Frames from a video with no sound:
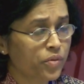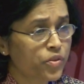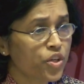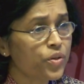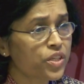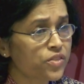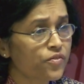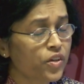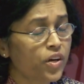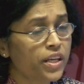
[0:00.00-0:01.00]
theories
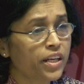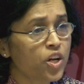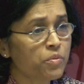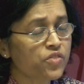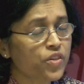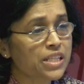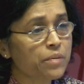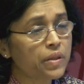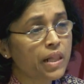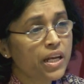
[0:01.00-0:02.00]
in economics. For
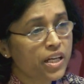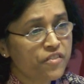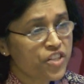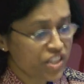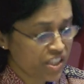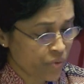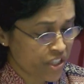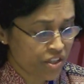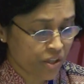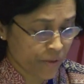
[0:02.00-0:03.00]
example, efficiency
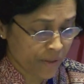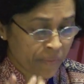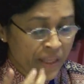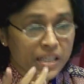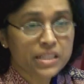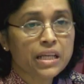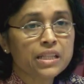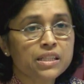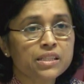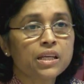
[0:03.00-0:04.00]
wage theory
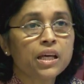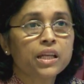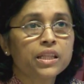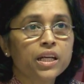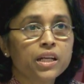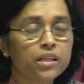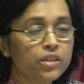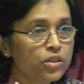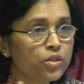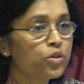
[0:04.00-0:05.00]
tells us that,
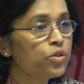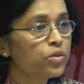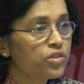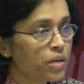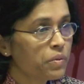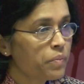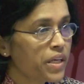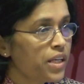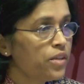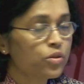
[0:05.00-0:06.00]
you know, you could double
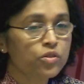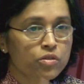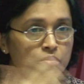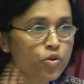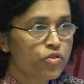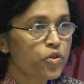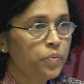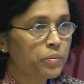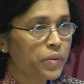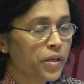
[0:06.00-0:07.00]
pay, you could
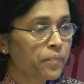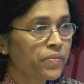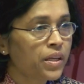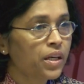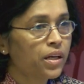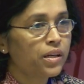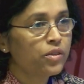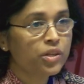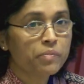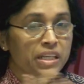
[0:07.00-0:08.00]
quadruple pay,
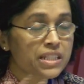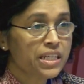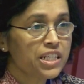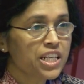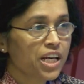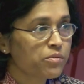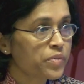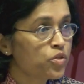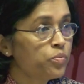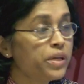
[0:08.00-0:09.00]
you can make it 10 times,
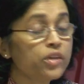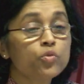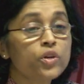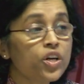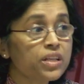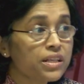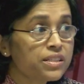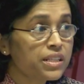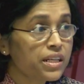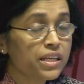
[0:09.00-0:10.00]
but you will not
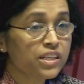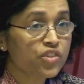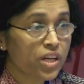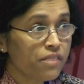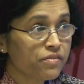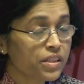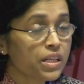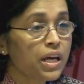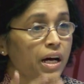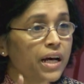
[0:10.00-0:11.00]
elicit any extra effort
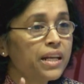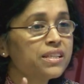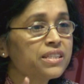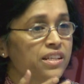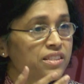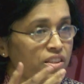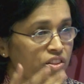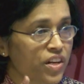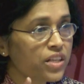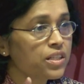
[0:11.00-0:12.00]
unless there is a
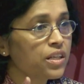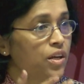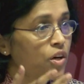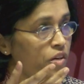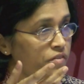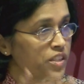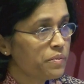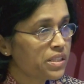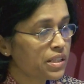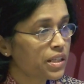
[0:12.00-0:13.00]
threat of
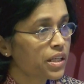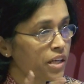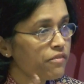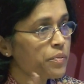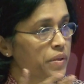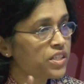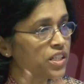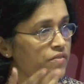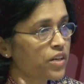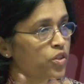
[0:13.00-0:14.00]
dismissal if the person
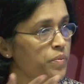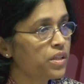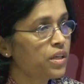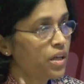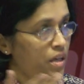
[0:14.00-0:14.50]
is found to be